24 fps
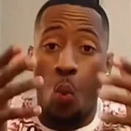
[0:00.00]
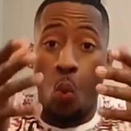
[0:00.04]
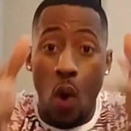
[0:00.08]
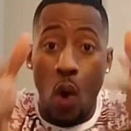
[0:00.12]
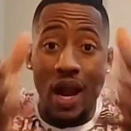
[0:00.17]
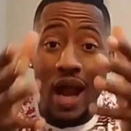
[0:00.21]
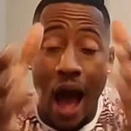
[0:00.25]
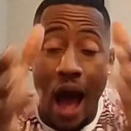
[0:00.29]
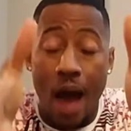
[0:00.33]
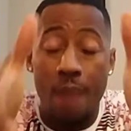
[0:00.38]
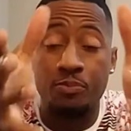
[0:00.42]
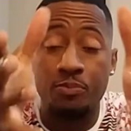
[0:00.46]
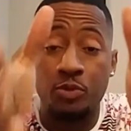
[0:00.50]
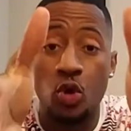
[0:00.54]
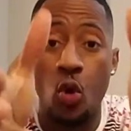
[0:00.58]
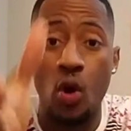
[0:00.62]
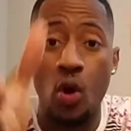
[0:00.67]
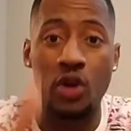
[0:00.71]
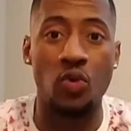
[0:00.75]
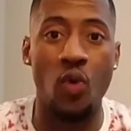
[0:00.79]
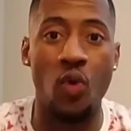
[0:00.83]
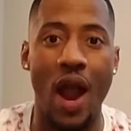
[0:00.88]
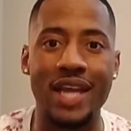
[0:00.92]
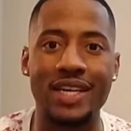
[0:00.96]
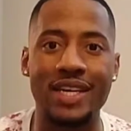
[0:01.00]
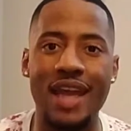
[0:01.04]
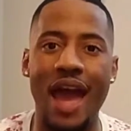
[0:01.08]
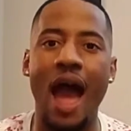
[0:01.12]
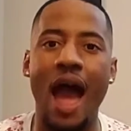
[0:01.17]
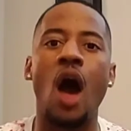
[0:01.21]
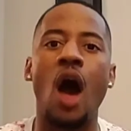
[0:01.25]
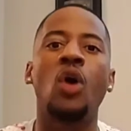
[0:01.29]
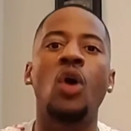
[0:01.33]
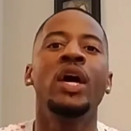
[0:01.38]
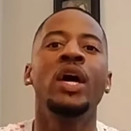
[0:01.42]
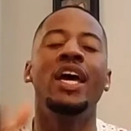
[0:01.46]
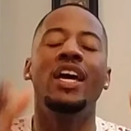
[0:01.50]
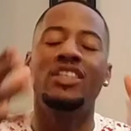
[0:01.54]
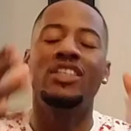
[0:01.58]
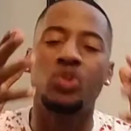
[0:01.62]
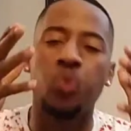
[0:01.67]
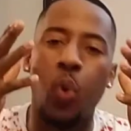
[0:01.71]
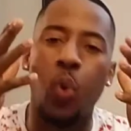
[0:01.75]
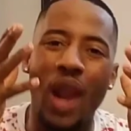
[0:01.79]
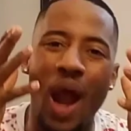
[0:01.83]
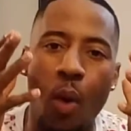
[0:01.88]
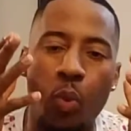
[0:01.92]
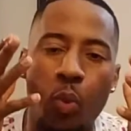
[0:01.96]
What I'm doing right now
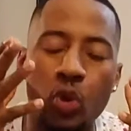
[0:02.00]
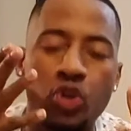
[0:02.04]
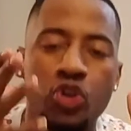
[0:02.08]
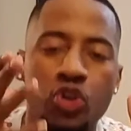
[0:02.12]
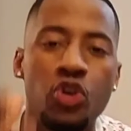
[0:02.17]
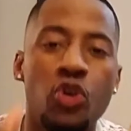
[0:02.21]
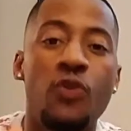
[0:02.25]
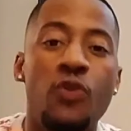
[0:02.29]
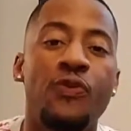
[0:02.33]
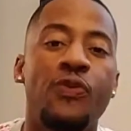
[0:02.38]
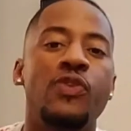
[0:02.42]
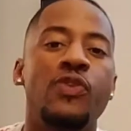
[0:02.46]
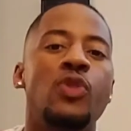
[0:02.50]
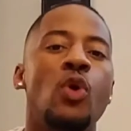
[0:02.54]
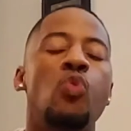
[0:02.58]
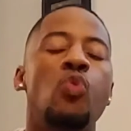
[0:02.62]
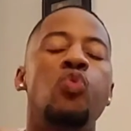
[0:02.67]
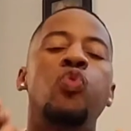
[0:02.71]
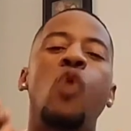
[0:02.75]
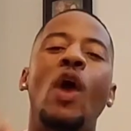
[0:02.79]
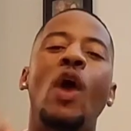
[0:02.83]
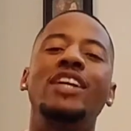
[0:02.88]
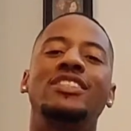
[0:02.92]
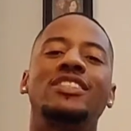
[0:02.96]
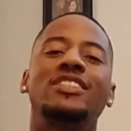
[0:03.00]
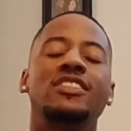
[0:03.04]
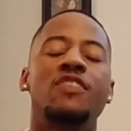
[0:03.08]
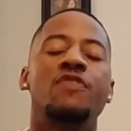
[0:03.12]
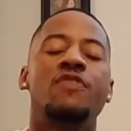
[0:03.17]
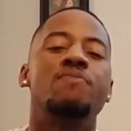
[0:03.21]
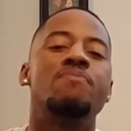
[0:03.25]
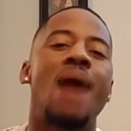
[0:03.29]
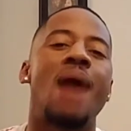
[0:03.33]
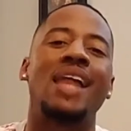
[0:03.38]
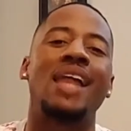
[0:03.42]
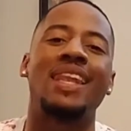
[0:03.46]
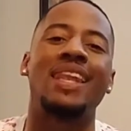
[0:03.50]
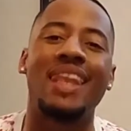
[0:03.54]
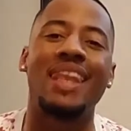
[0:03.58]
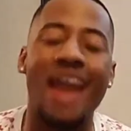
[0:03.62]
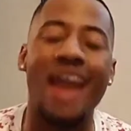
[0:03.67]
is what I will do for the rest of my